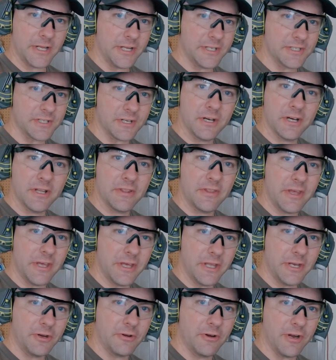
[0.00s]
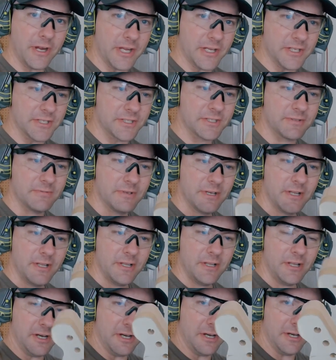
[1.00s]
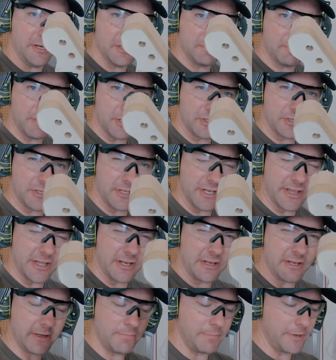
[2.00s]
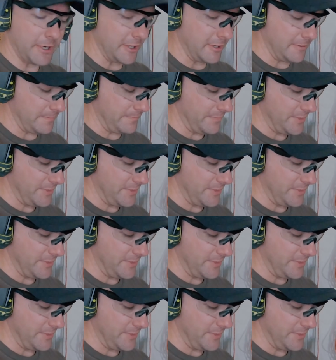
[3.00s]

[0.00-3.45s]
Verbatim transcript: it's on the end grains, uh, especially at the tip here.